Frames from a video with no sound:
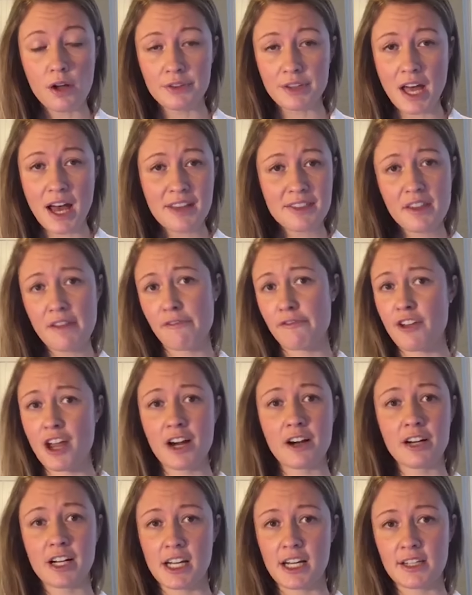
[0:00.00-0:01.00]
while not
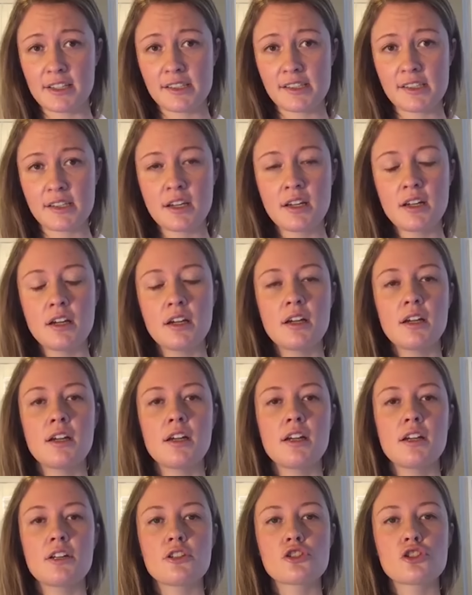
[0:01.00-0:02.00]
nefarious,
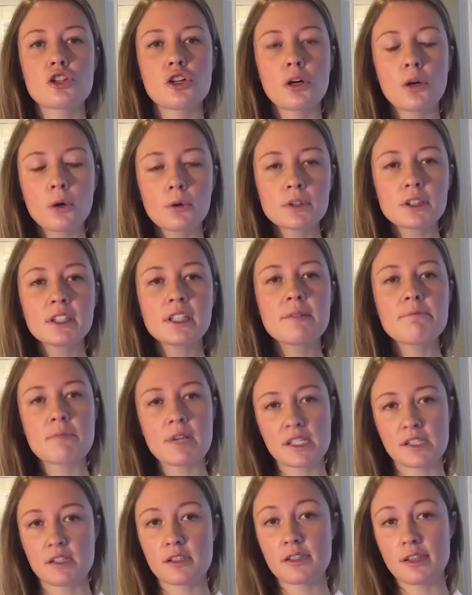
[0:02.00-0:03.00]

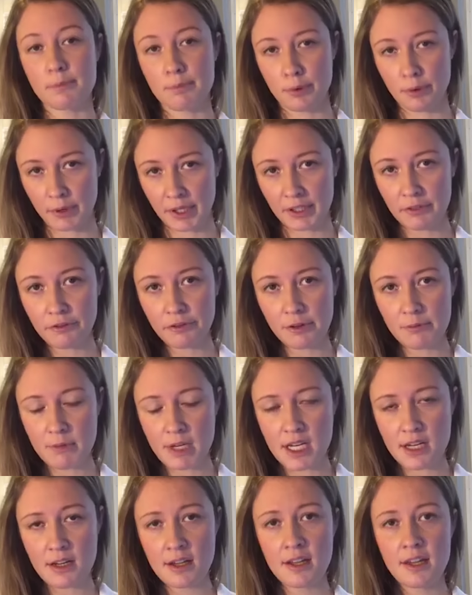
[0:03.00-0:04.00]
totally misses the point
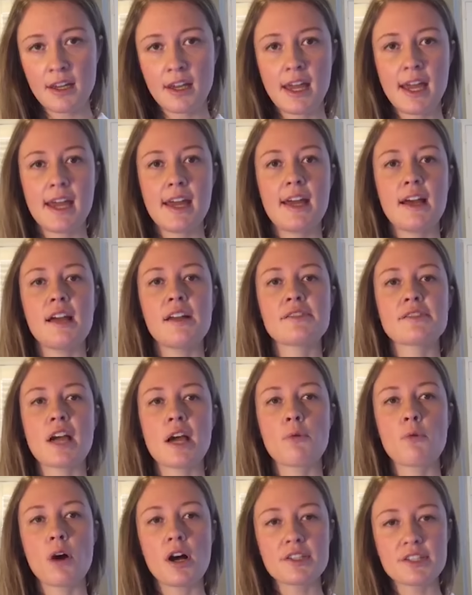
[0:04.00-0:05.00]
for me,
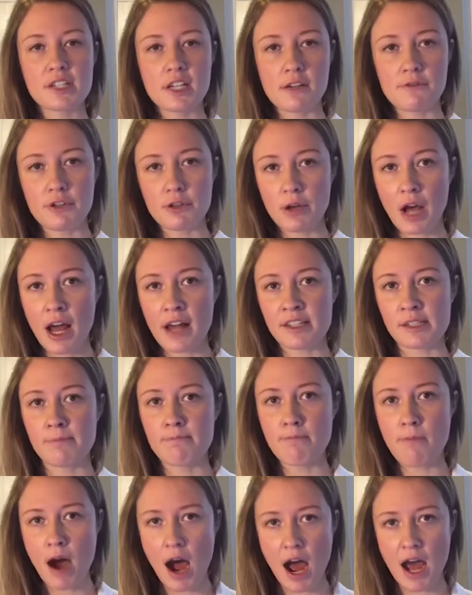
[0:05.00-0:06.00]
and I want to give you
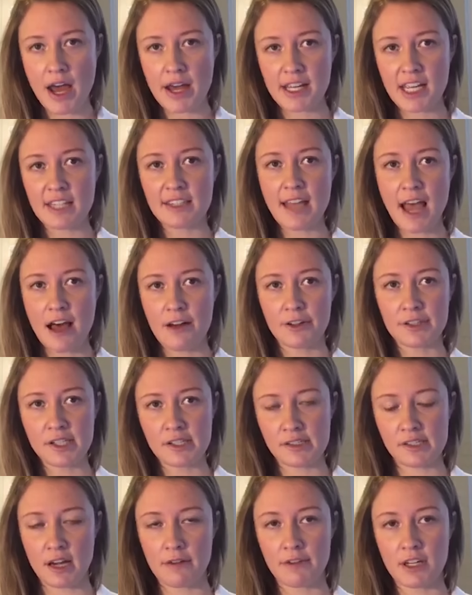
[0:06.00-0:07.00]
guys my
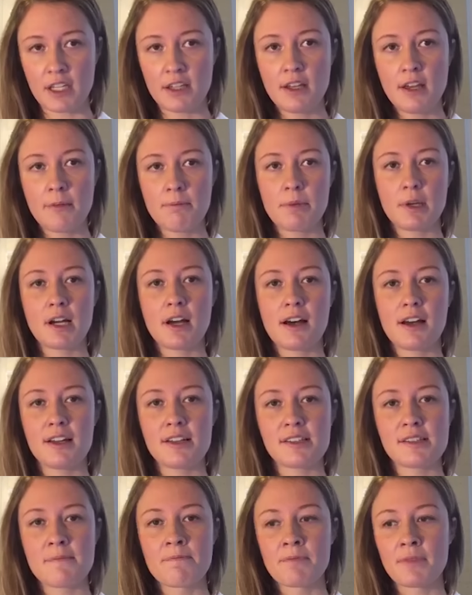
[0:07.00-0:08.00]
analysis of it,
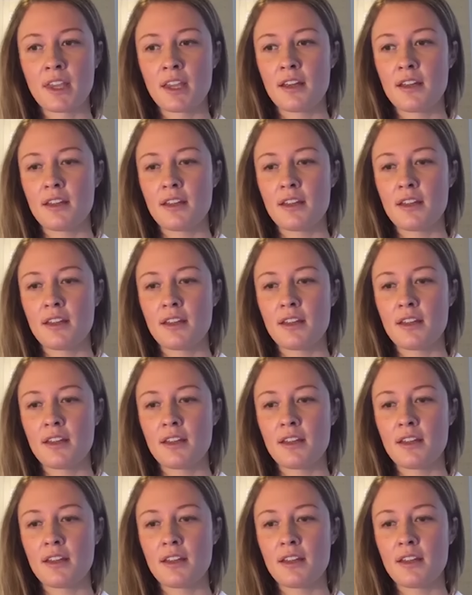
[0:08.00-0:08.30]
because